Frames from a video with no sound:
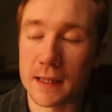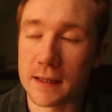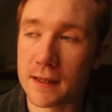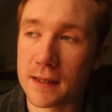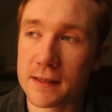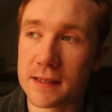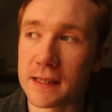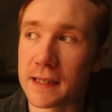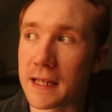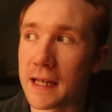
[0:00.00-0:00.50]
it
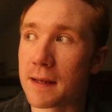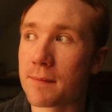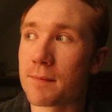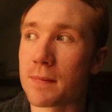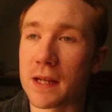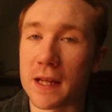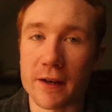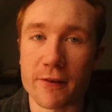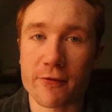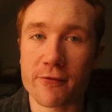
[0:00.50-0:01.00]
doesn't give
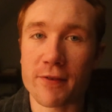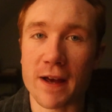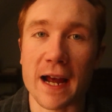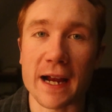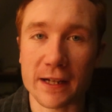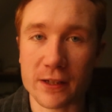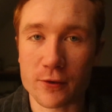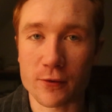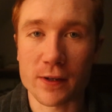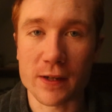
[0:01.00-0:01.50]
me a
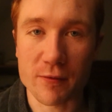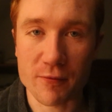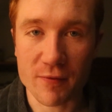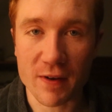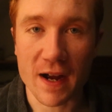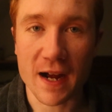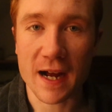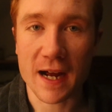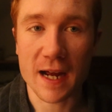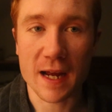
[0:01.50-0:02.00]
factory
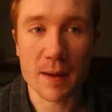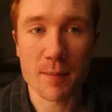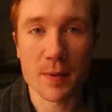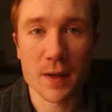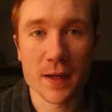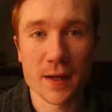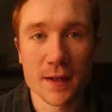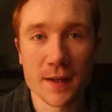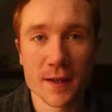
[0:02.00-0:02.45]
vibe.